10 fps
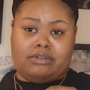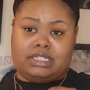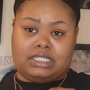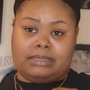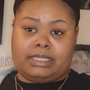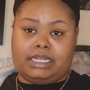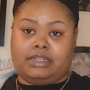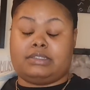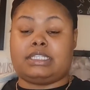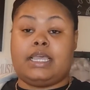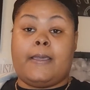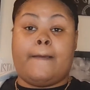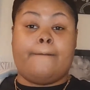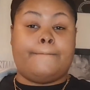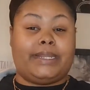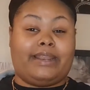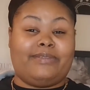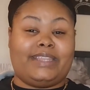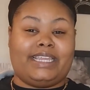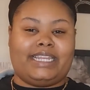on to something else, but I
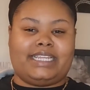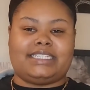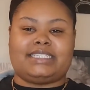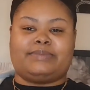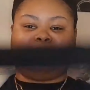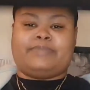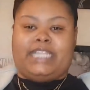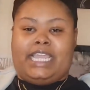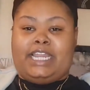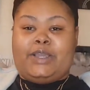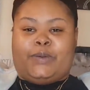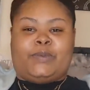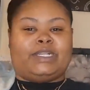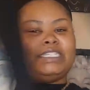don't think it is. Anywho,